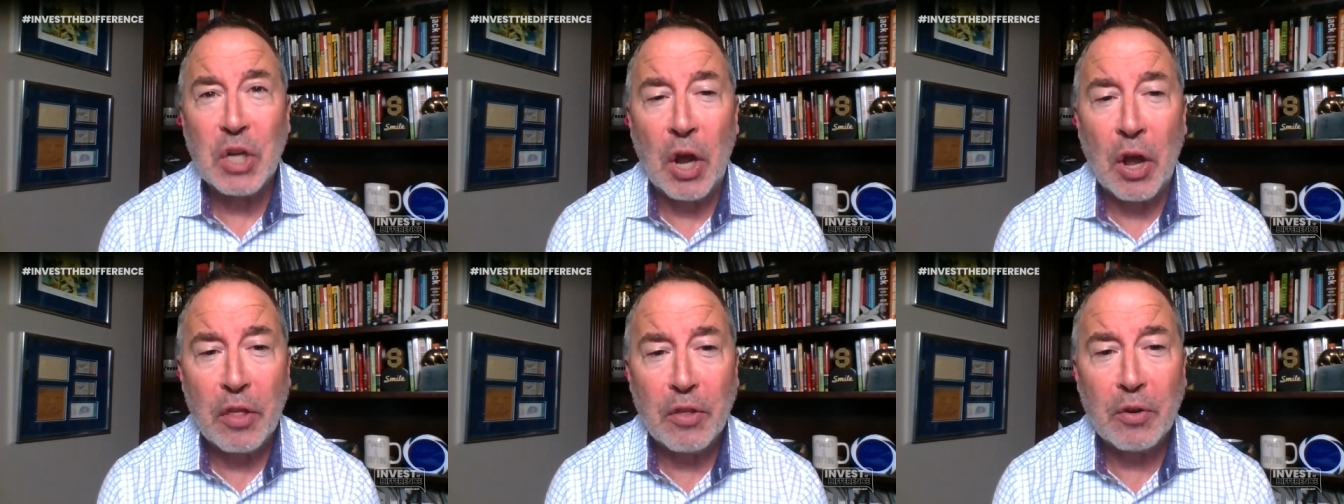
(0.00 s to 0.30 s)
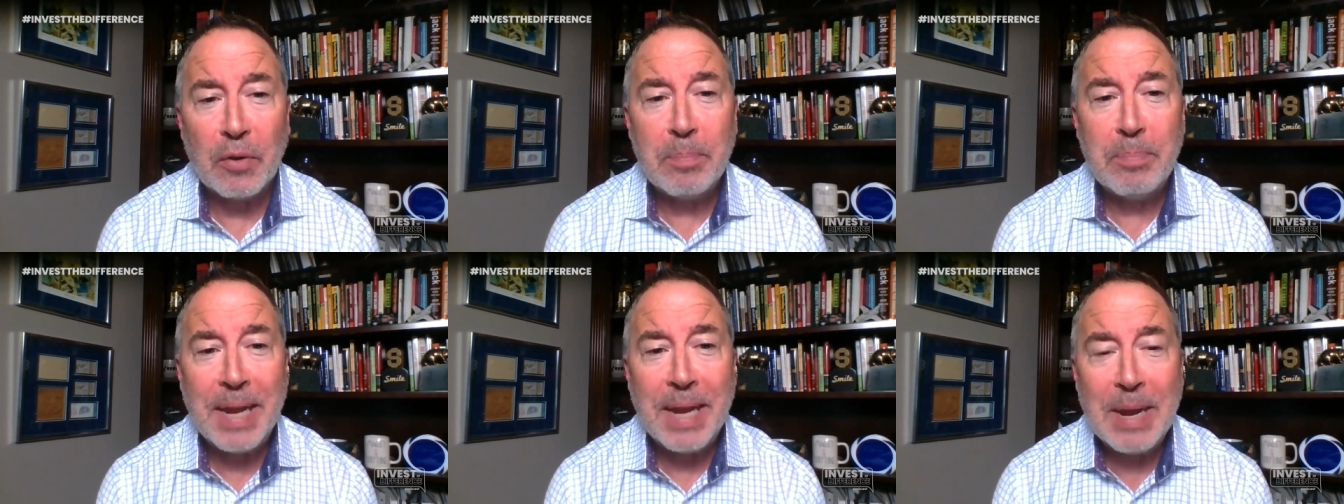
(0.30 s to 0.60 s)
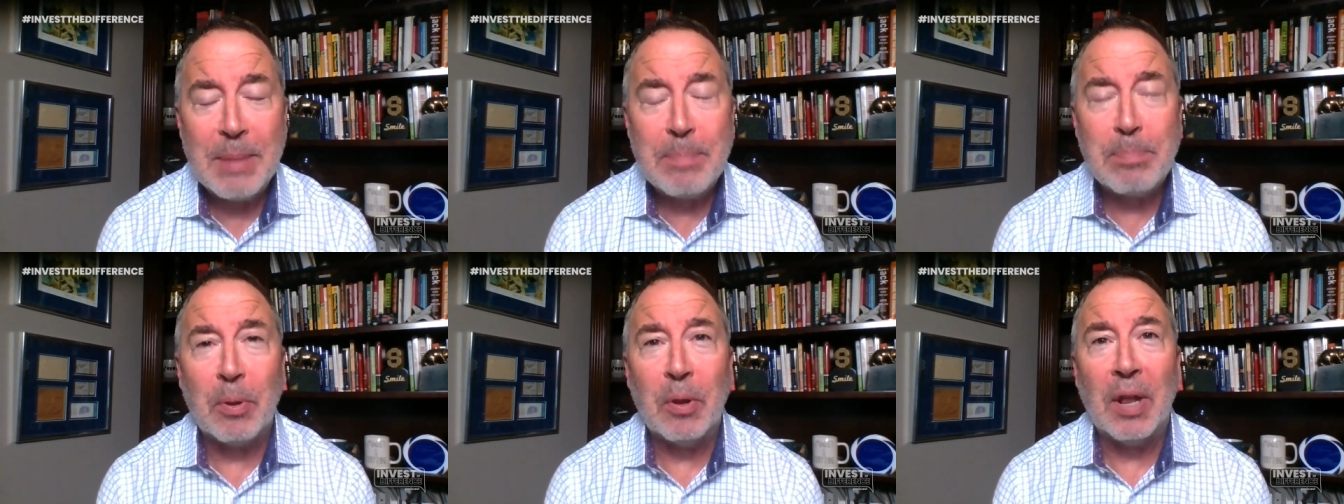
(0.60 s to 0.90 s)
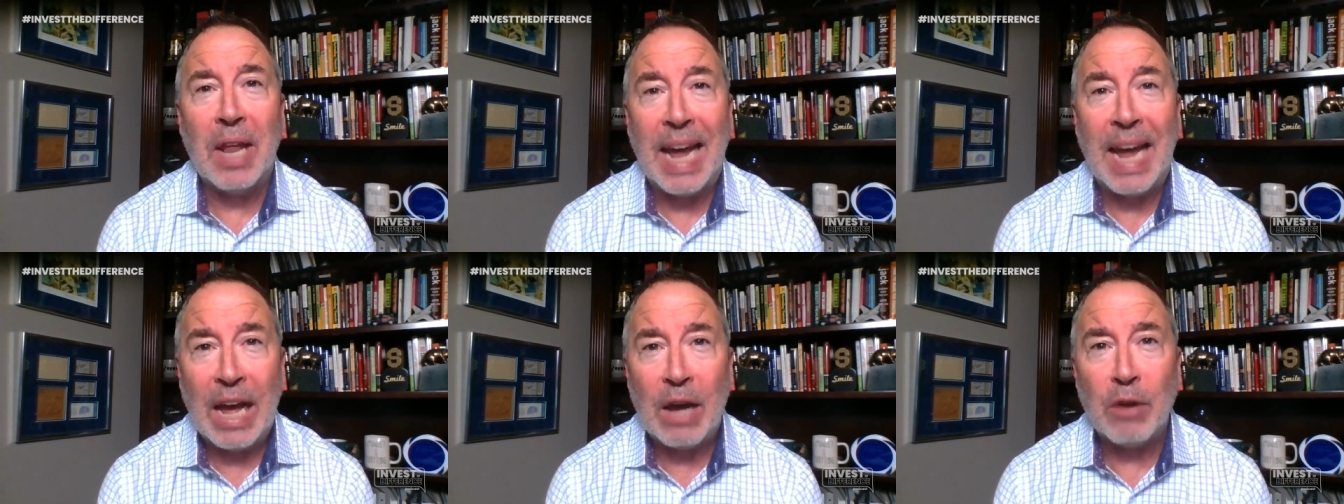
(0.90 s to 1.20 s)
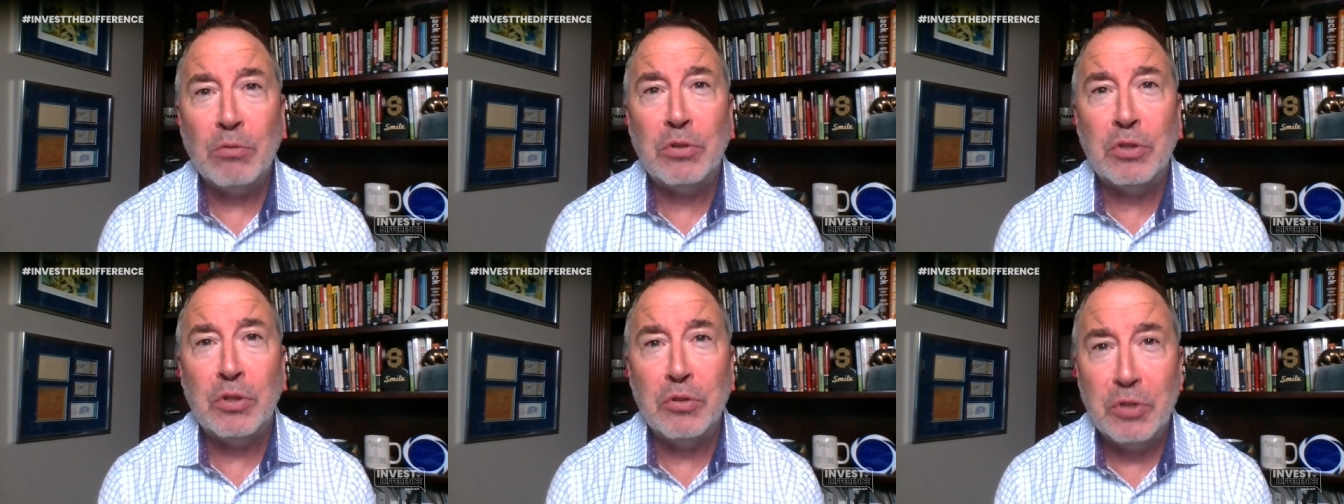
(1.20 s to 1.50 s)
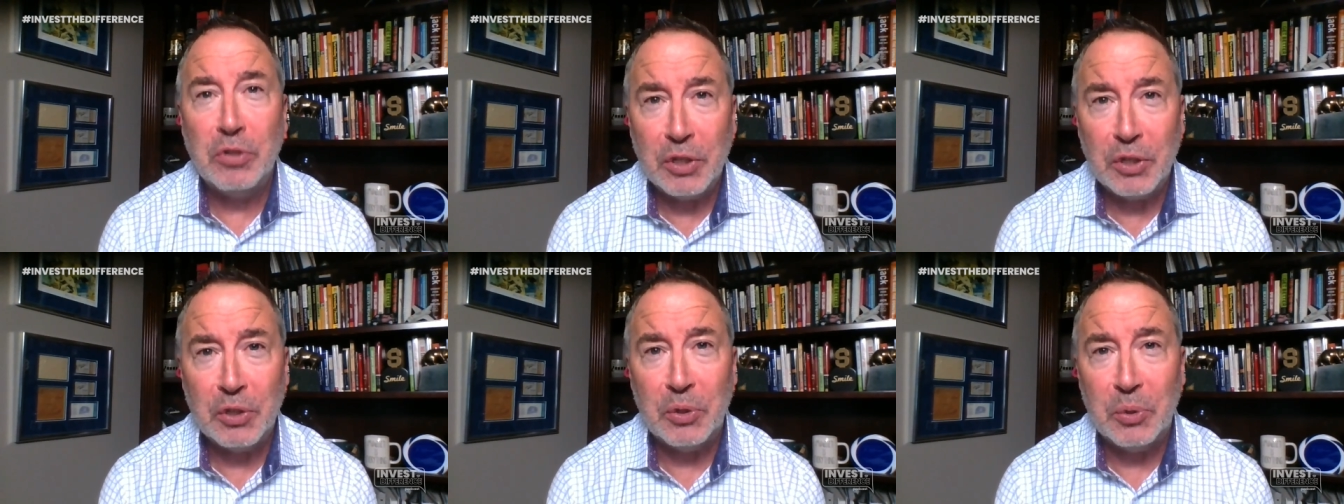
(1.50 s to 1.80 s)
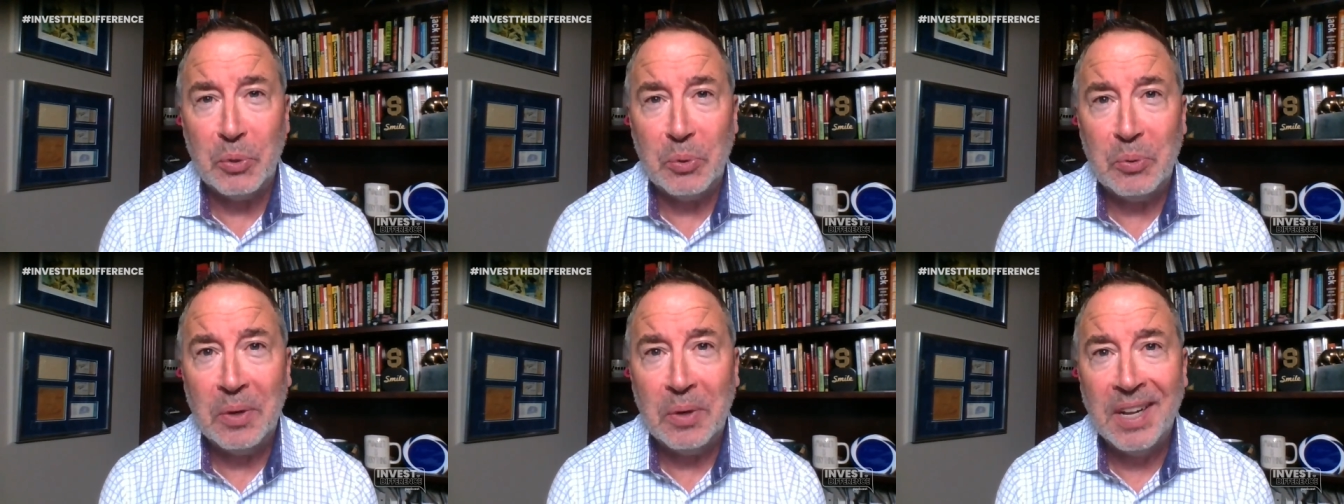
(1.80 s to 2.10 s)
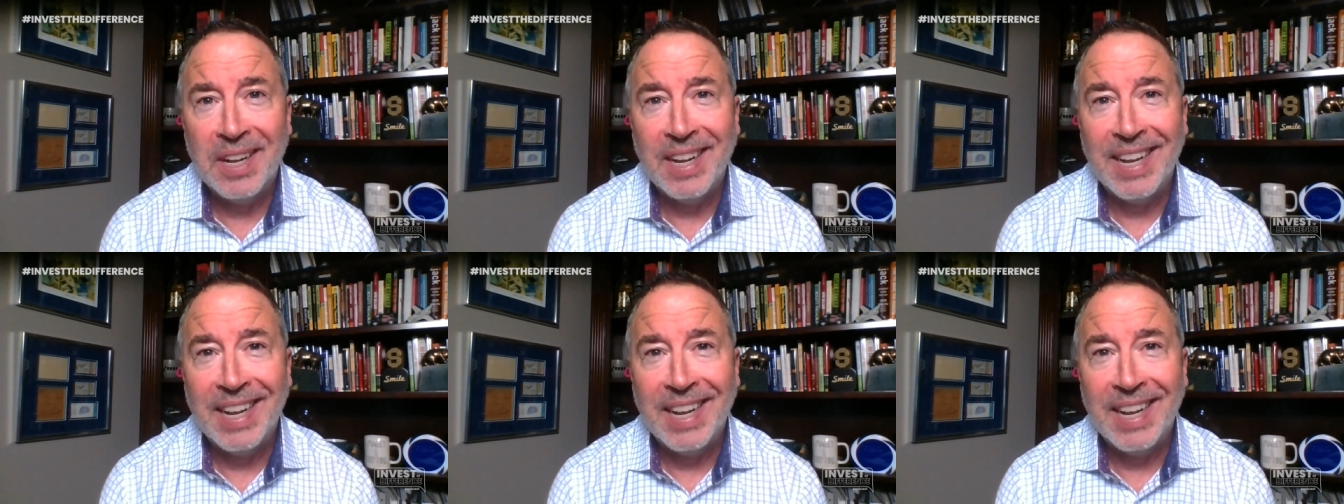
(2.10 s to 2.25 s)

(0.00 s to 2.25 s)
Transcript: other people how to do?